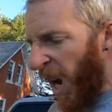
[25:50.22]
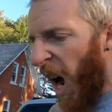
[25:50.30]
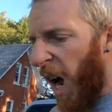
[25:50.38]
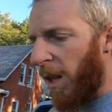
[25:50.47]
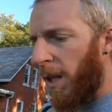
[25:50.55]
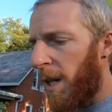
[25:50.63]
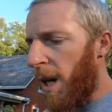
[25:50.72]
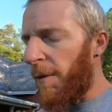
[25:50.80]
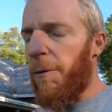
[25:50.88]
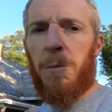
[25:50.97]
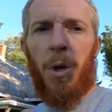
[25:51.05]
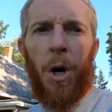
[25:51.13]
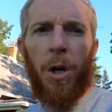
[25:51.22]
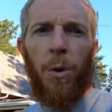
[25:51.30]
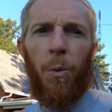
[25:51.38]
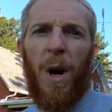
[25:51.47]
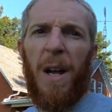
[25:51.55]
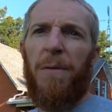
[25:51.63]
oddly enough, I'm talking
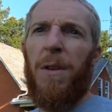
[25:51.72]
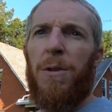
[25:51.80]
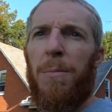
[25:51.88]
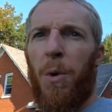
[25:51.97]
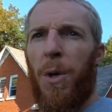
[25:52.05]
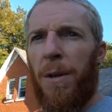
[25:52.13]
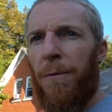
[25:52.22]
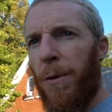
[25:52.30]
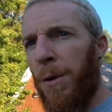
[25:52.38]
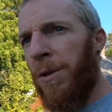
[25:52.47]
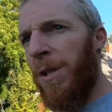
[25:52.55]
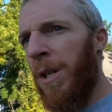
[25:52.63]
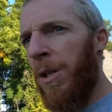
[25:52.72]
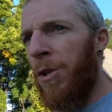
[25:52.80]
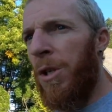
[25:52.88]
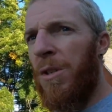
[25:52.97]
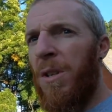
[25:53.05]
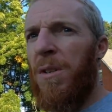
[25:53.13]
to the wife this morning first thing, and
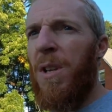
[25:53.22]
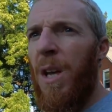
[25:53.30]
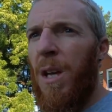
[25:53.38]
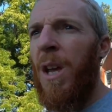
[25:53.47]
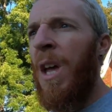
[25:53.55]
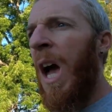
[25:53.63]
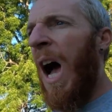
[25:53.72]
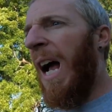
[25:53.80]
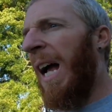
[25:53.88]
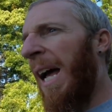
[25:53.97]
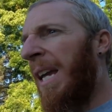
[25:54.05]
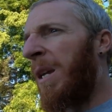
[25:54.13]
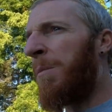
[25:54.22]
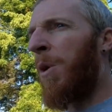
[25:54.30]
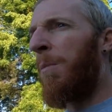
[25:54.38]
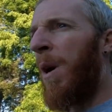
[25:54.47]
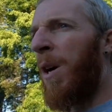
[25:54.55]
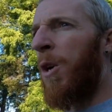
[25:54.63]
she says, hey, I got an
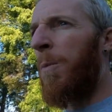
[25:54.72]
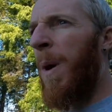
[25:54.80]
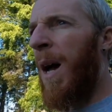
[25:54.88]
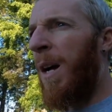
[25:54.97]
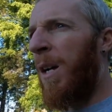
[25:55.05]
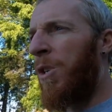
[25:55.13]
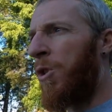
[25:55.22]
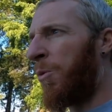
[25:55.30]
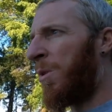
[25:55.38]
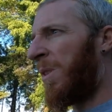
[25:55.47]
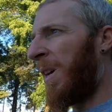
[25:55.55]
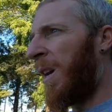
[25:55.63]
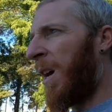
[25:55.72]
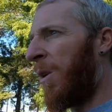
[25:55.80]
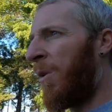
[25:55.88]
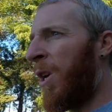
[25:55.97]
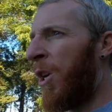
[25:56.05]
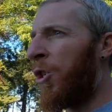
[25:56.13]
email about your package. It was sent
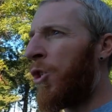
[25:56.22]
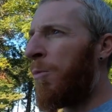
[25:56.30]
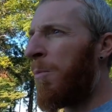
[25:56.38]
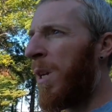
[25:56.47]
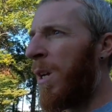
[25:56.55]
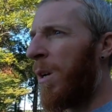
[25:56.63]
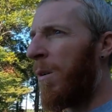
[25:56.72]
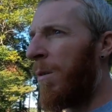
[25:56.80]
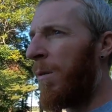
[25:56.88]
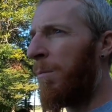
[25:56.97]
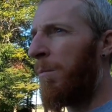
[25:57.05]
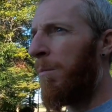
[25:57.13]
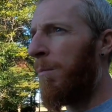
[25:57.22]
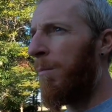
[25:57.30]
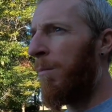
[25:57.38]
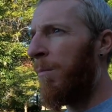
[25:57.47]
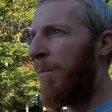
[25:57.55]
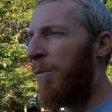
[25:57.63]
out. Should be here
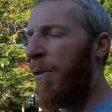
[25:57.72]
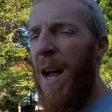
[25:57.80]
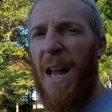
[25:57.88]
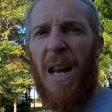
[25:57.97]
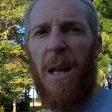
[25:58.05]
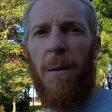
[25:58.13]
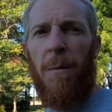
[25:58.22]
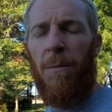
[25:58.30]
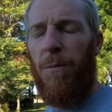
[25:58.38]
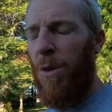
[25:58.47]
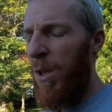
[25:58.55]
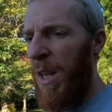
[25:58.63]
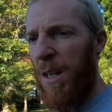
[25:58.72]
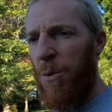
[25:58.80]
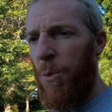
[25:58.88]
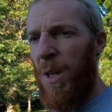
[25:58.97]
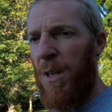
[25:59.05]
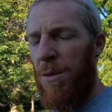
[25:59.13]
Friday to
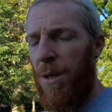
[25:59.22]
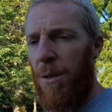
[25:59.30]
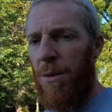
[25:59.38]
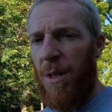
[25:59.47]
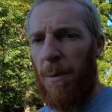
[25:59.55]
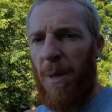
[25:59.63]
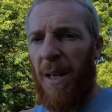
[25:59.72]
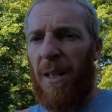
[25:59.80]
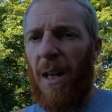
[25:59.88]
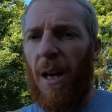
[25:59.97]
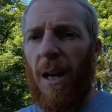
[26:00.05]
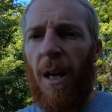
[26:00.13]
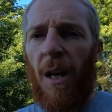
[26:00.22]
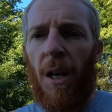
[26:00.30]
next Wednesday or something like that.